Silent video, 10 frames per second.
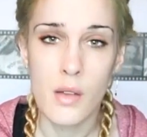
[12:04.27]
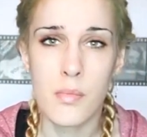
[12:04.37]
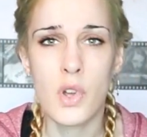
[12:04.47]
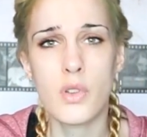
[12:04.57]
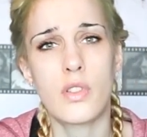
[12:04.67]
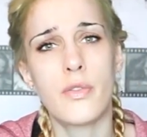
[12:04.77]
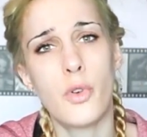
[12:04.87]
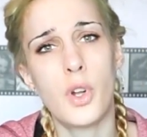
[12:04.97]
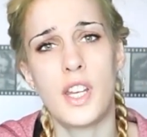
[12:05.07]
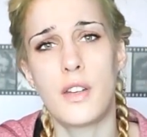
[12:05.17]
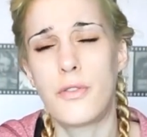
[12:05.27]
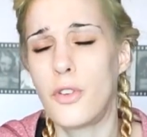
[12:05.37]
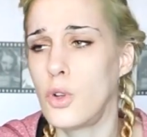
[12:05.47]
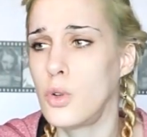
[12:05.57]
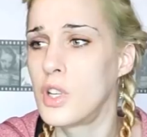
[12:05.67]
Most avoided
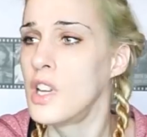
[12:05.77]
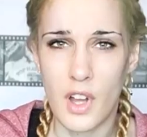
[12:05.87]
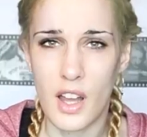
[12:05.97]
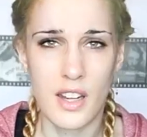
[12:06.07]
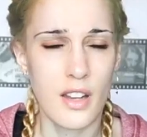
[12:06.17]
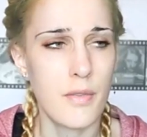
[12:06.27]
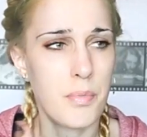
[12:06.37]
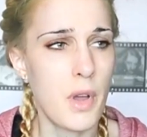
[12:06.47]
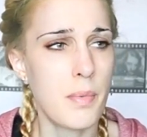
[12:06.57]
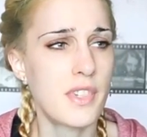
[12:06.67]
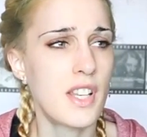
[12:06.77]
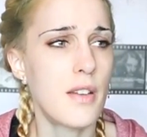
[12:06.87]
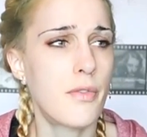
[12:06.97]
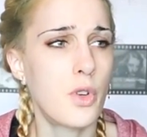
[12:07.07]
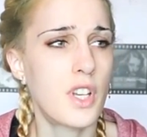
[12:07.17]
food, and I purposely
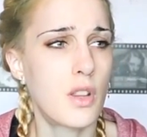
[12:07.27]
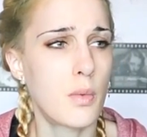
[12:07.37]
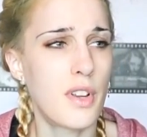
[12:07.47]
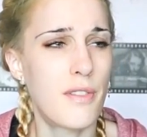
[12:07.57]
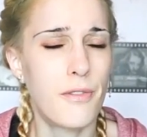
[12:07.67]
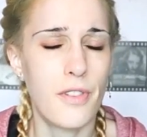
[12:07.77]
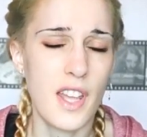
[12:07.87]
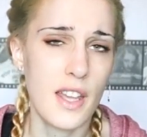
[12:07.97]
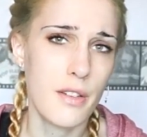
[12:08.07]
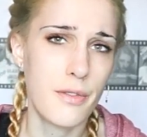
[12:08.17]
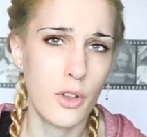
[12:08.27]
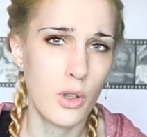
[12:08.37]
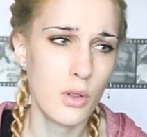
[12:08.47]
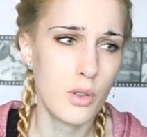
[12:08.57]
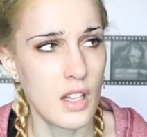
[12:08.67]
avoided the word fear
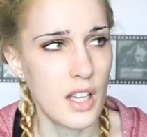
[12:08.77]
food.